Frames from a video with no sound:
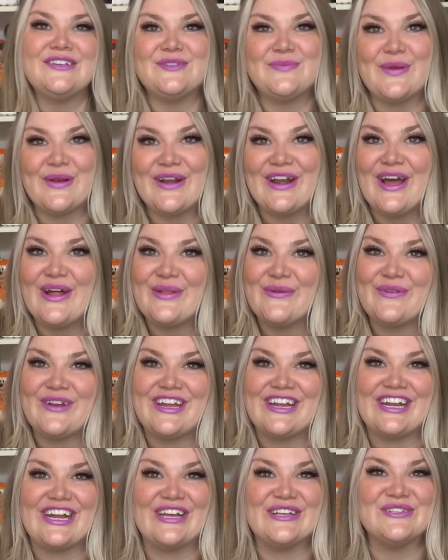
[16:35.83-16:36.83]
Spirit
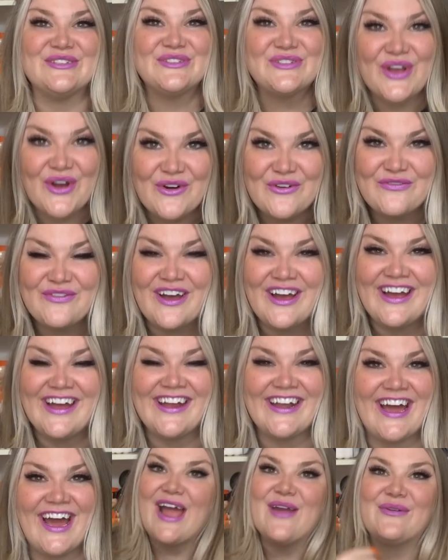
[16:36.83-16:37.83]
Halloween is so
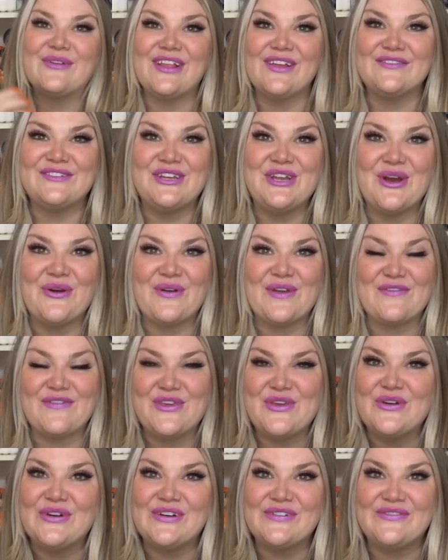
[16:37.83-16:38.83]
fun. I would love to know
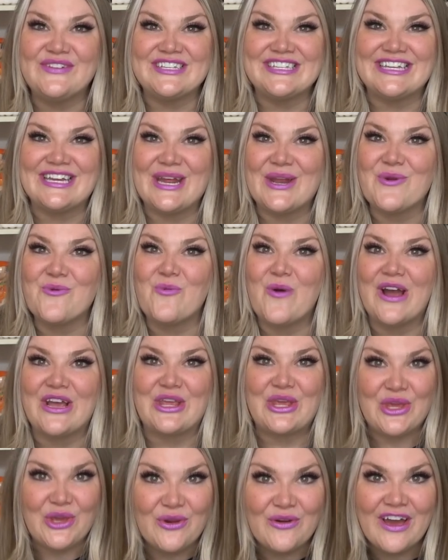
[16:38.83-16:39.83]
if you have visited,
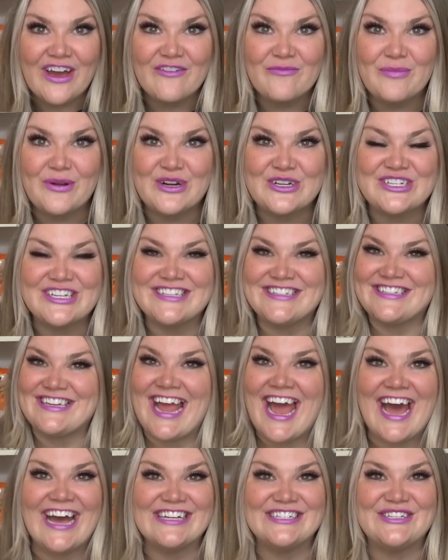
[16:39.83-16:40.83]
what you have purchased to
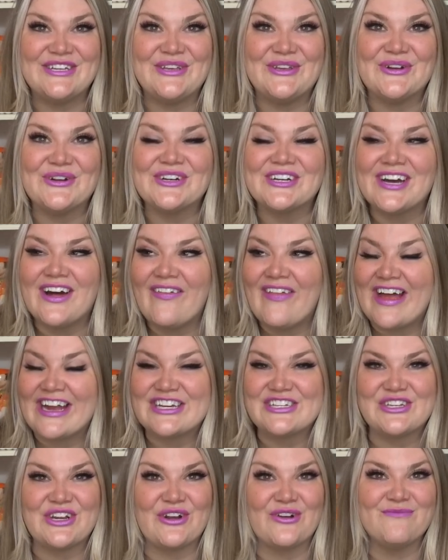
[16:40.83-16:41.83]
add to your
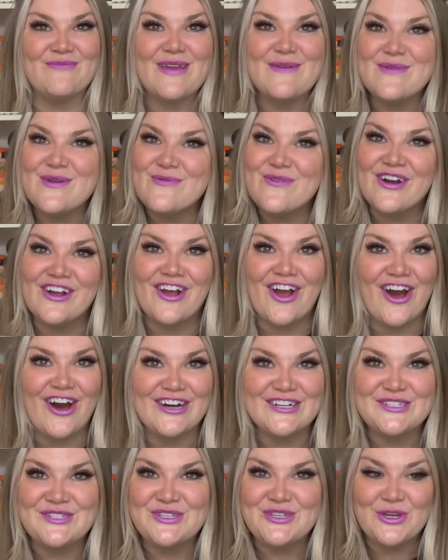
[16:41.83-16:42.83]
collection, or maybe what
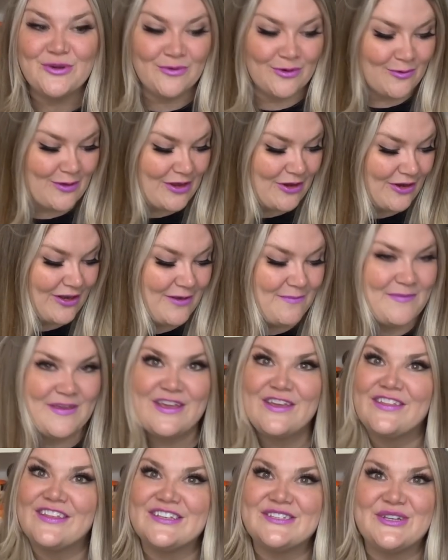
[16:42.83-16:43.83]
costume or what you're gonna
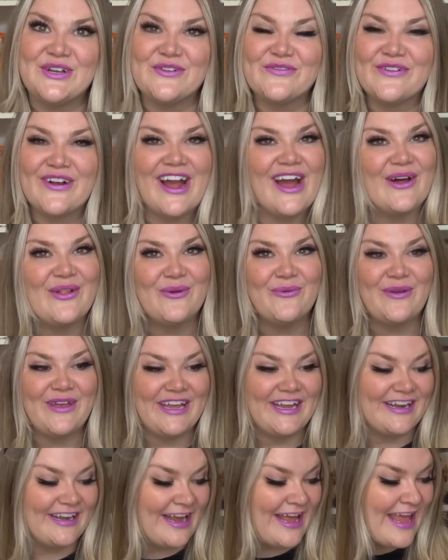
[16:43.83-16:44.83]
be this year for
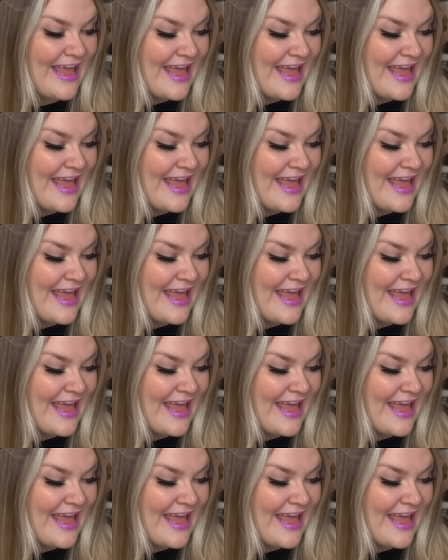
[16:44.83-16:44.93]
Halloween.